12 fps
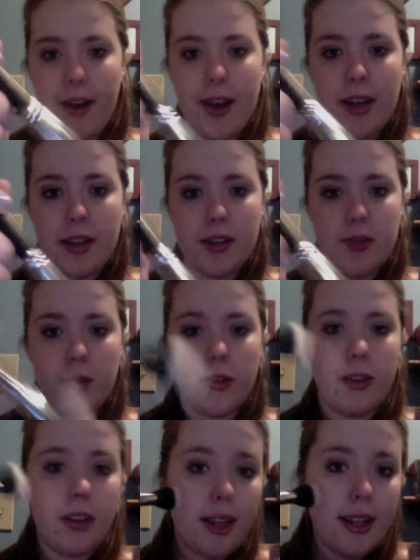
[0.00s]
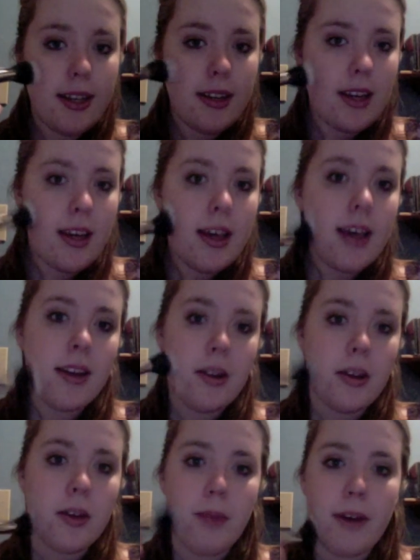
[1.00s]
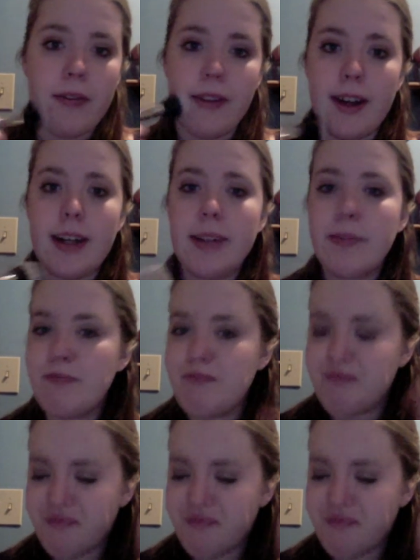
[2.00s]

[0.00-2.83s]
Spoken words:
hand and swirl it in, and you can buff it on.